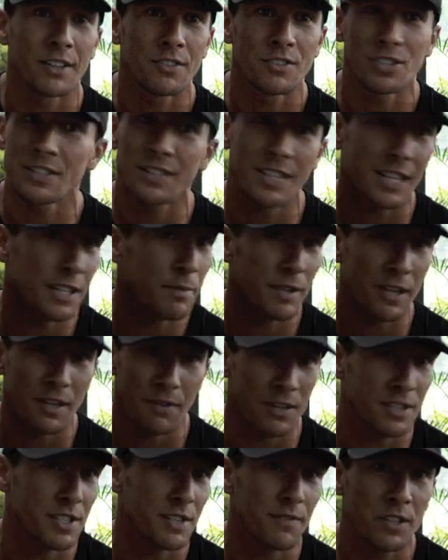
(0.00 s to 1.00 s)
She's going to be
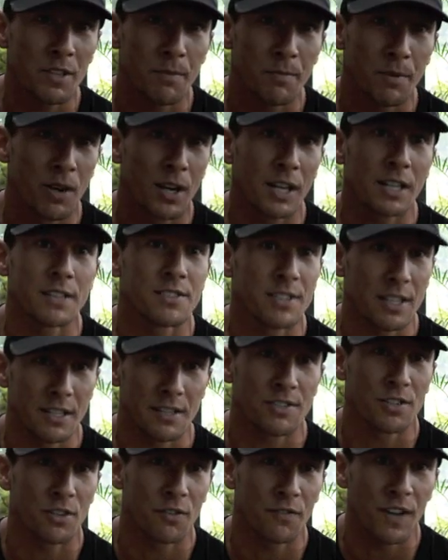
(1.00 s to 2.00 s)
aggressive on the bike and set
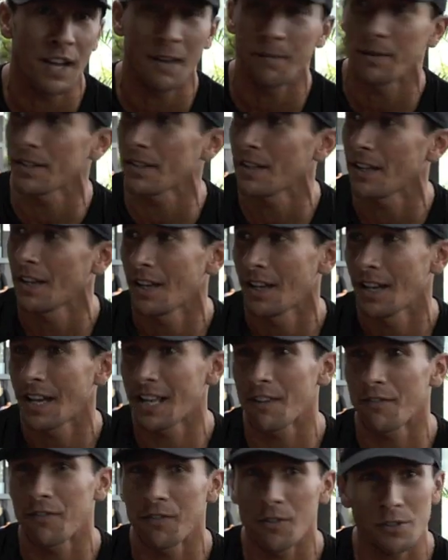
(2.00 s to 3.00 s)
herself up. And
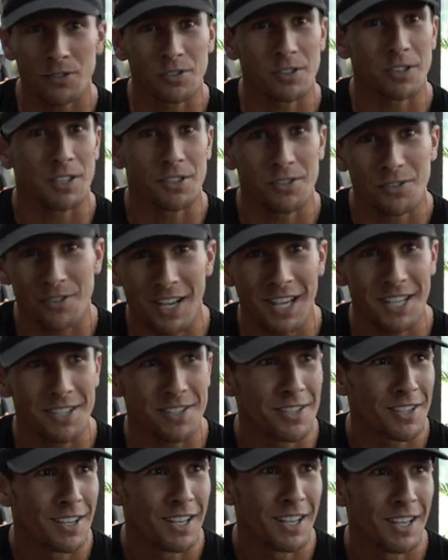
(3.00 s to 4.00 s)
unfortunately, the
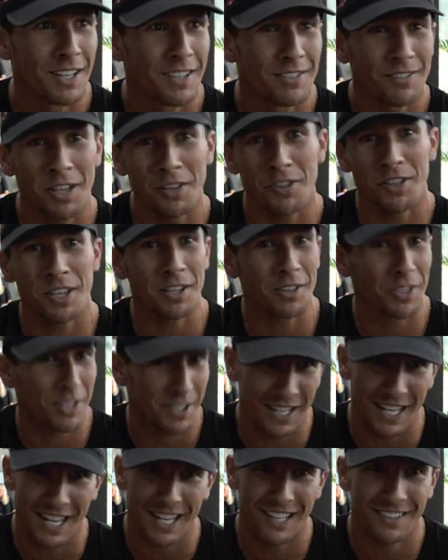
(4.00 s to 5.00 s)
Australians don't think like that.